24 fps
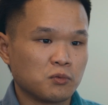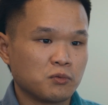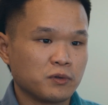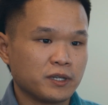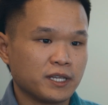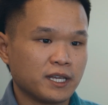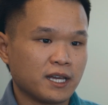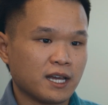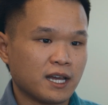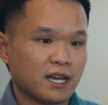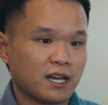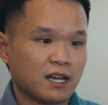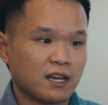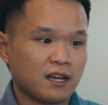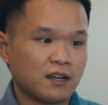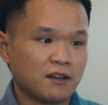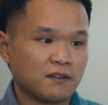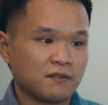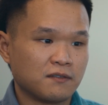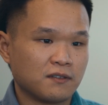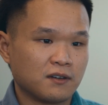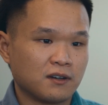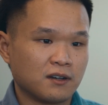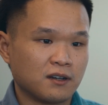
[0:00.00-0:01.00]
we
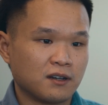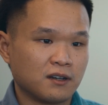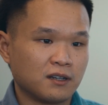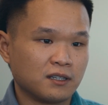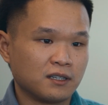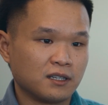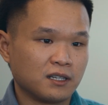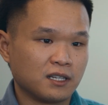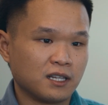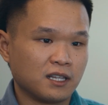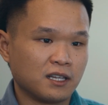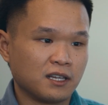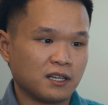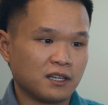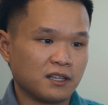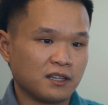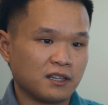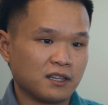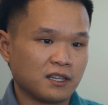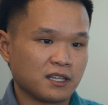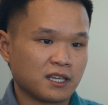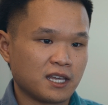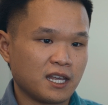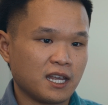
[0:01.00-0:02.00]
have on the
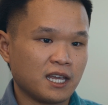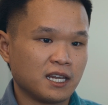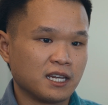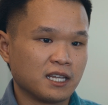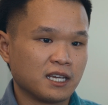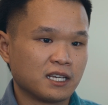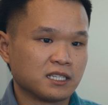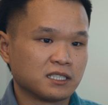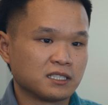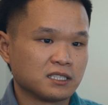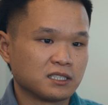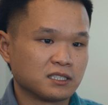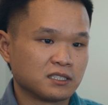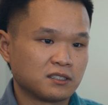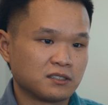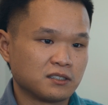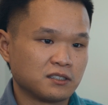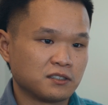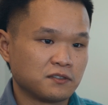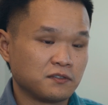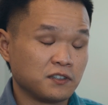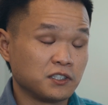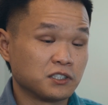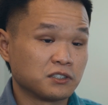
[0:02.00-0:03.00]
KDS is
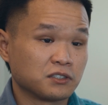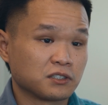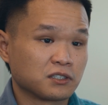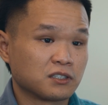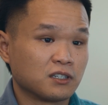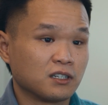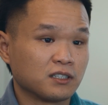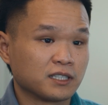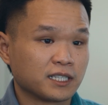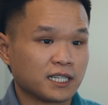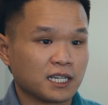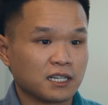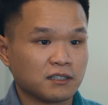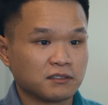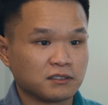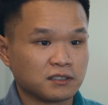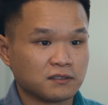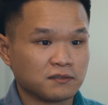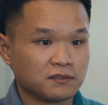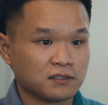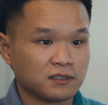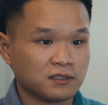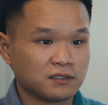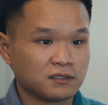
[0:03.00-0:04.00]
this feature called
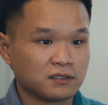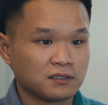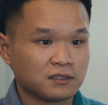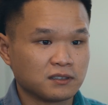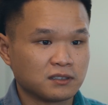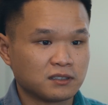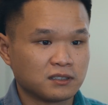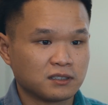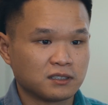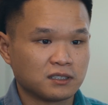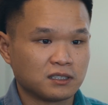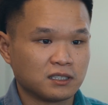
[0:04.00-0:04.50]
Counts and Filters.